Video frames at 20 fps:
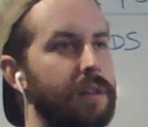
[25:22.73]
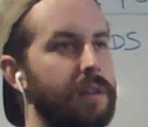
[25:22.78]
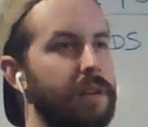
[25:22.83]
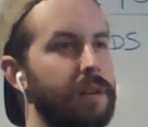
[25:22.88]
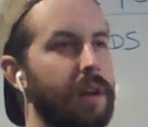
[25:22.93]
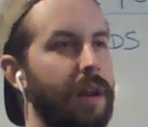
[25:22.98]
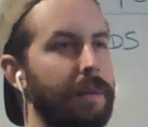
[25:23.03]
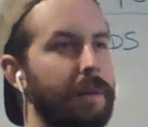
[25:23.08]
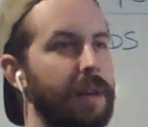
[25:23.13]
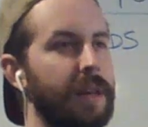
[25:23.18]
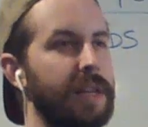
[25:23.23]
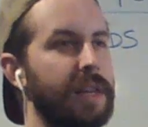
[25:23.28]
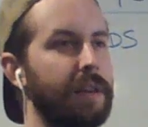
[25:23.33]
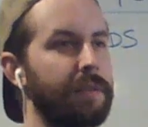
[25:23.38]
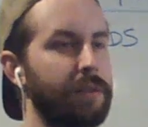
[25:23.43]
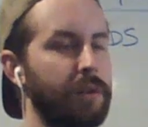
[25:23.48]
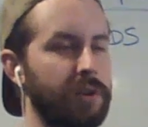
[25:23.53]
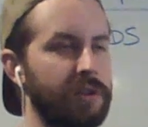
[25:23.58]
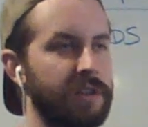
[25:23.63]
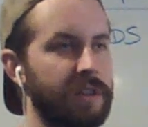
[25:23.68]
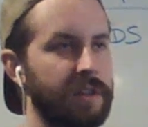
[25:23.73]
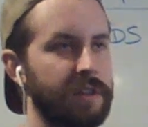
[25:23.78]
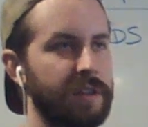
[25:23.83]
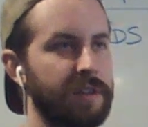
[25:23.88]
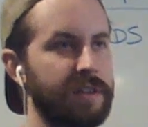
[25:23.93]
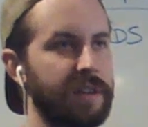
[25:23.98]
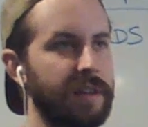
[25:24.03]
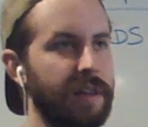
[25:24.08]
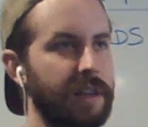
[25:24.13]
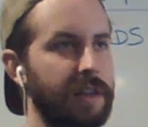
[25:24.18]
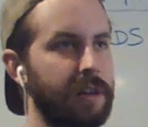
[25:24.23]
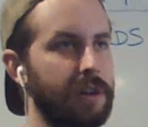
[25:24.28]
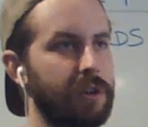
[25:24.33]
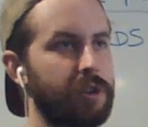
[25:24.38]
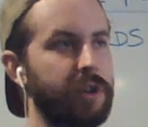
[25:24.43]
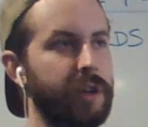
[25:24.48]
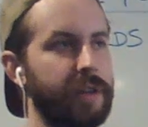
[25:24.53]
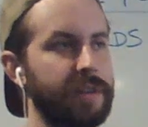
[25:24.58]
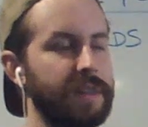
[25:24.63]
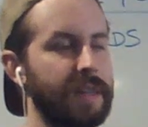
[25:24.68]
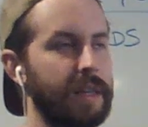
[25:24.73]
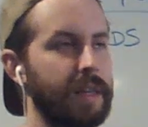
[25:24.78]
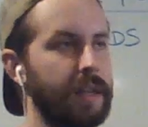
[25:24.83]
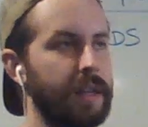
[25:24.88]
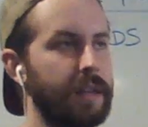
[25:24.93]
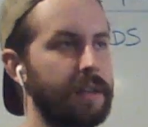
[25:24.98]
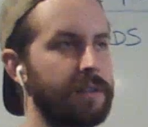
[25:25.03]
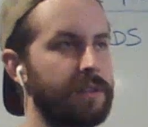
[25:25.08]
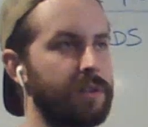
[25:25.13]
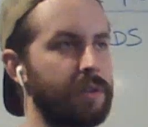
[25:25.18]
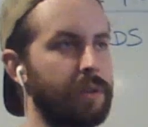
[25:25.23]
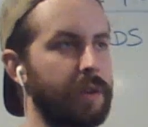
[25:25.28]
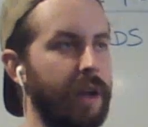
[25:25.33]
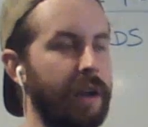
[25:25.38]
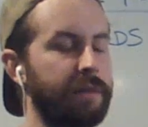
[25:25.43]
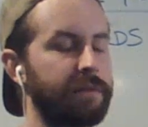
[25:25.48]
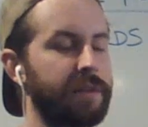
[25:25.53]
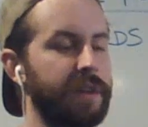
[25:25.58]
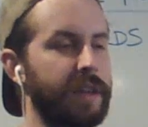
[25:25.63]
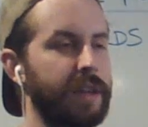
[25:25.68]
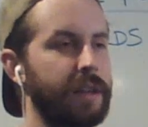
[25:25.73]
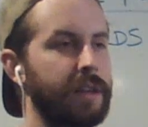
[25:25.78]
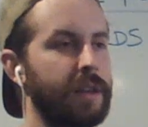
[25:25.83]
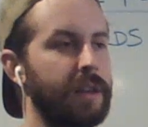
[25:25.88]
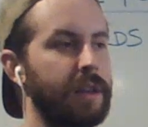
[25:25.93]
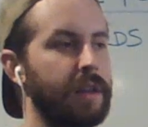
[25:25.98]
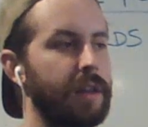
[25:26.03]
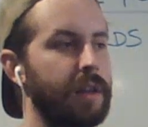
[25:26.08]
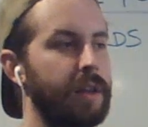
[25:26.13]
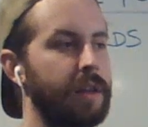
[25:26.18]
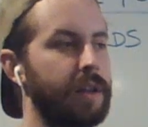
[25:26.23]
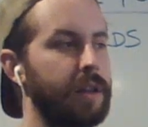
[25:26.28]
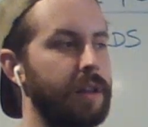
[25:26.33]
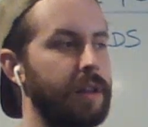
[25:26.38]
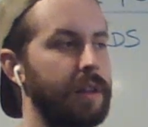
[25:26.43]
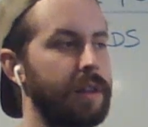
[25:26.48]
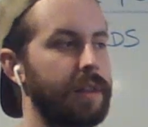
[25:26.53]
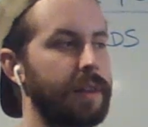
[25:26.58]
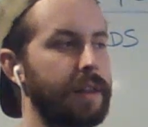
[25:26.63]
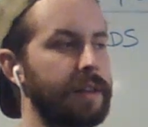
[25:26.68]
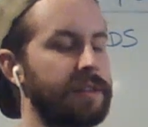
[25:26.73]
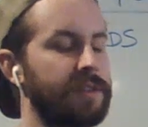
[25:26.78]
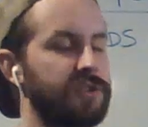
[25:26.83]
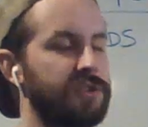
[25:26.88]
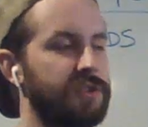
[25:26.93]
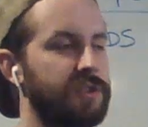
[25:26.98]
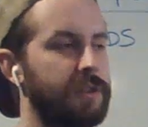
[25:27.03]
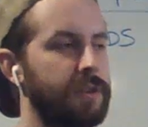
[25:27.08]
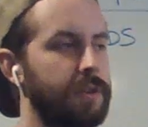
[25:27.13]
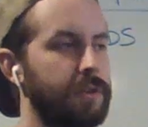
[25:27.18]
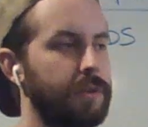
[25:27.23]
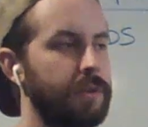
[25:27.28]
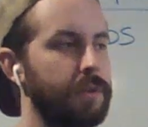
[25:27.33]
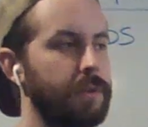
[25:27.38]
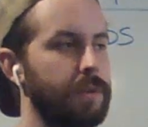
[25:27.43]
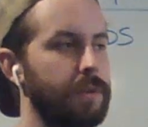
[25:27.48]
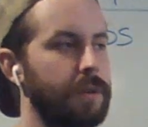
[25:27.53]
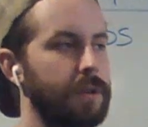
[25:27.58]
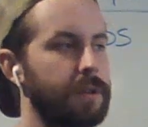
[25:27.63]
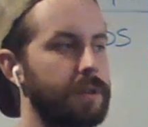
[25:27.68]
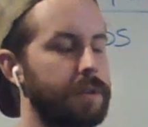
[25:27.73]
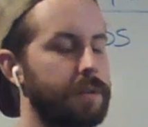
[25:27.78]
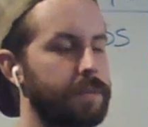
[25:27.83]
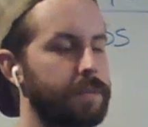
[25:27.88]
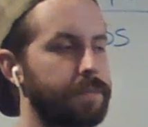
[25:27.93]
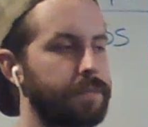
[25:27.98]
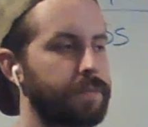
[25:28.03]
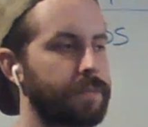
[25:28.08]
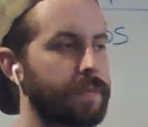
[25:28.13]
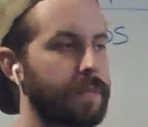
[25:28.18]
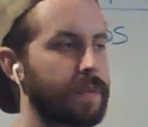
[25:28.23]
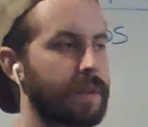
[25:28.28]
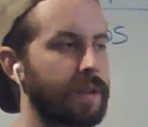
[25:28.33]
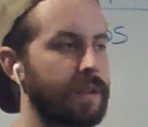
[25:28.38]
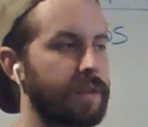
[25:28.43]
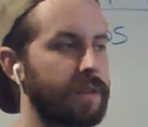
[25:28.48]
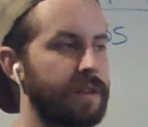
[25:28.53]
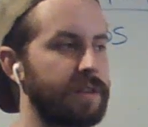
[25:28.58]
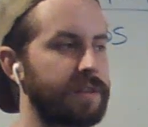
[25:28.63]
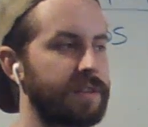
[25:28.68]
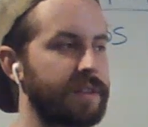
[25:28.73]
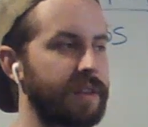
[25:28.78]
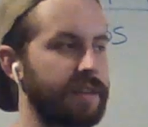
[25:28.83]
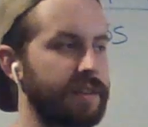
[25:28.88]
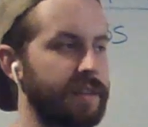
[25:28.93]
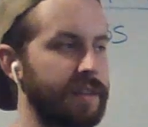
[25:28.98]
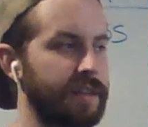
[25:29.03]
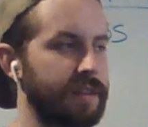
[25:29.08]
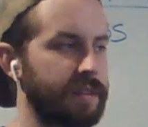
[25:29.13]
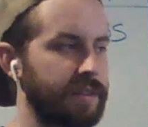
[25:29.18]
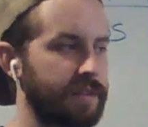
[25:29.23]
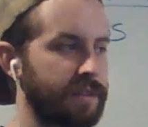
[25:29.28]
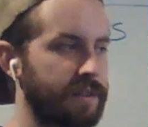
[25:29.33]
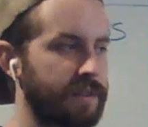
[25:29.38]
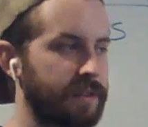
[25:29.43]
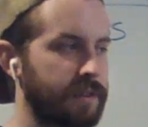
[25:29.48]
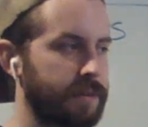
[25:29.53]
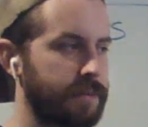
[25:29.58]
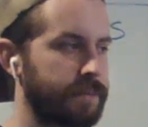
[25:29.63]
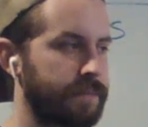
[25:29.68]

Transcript: I'm going to give you a sentence. I'd like you to translate it into not V. Let's do the sentence.